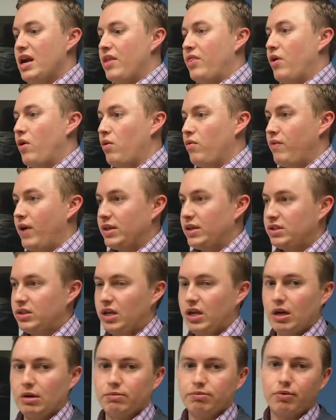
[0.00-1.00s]
They're
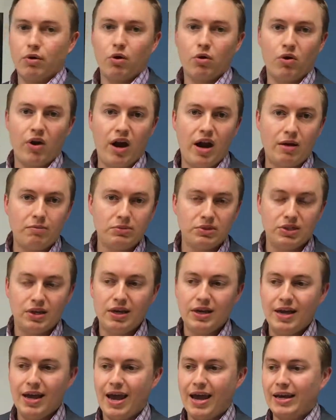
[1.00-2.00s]
investing in programs
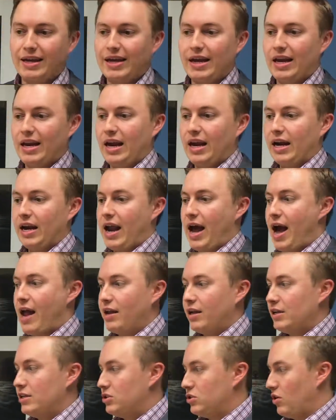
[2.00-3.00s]
and getting knowledge.